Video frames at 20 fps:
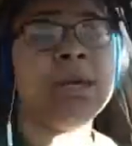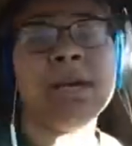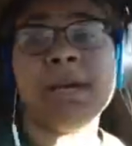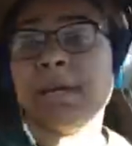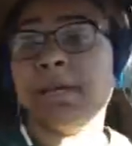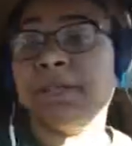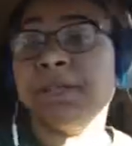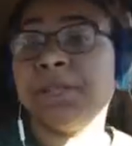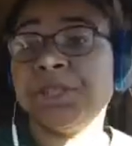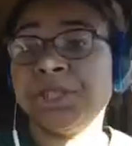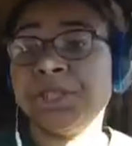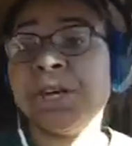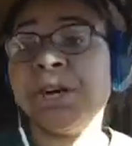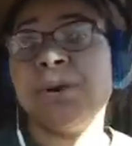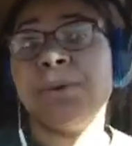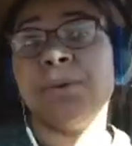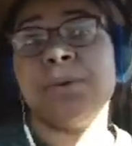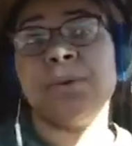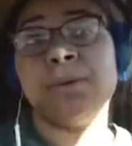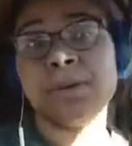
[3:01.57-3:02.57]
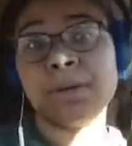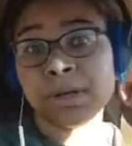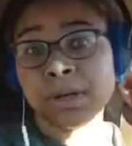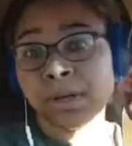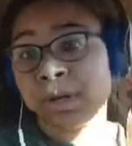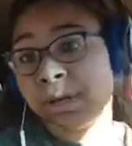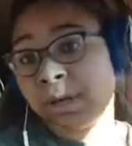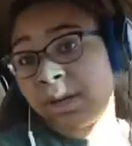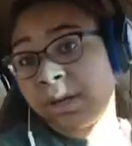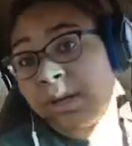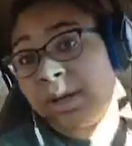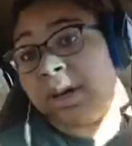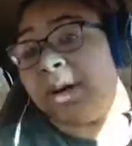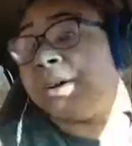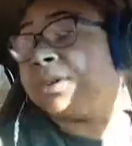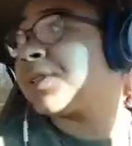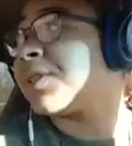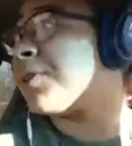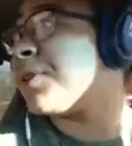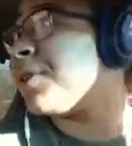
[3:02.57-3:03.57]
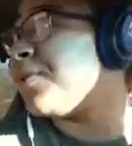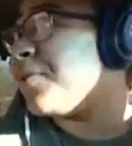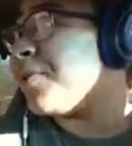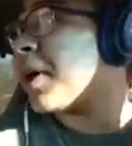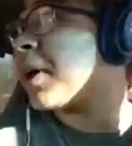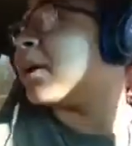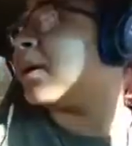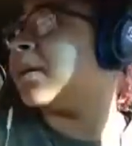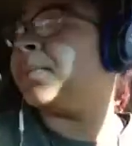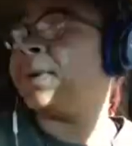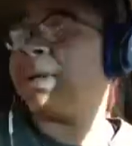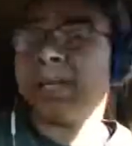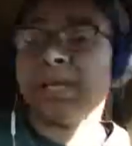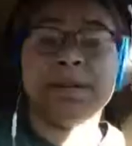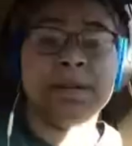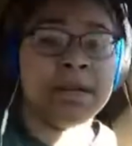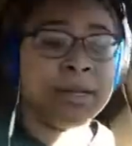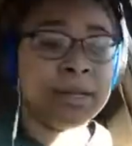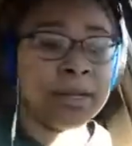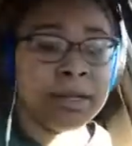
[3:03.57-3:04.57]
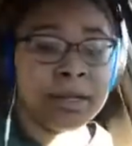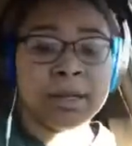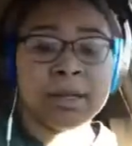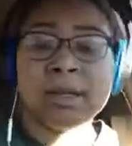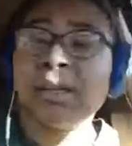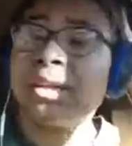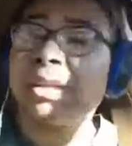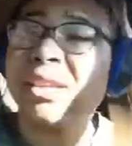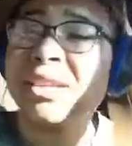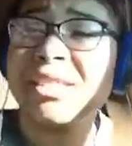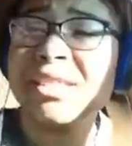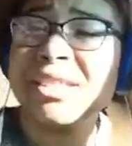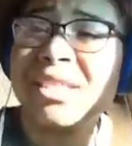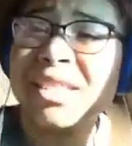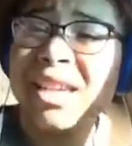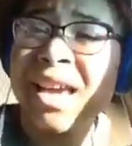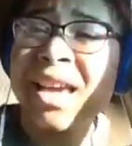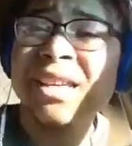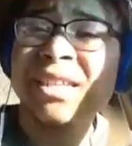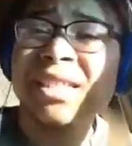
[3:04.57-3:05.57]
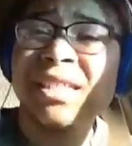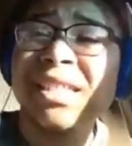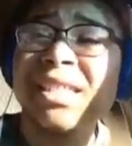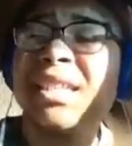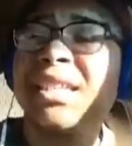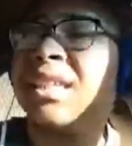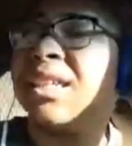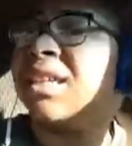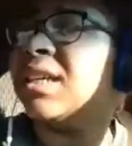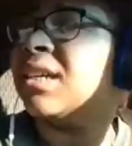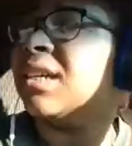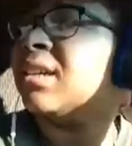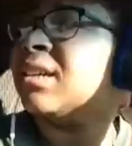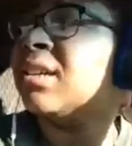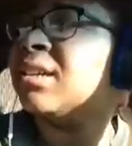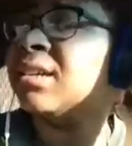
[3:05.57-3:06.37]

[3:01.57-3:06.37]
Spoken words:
And this show also confirmed that niggas is nasty.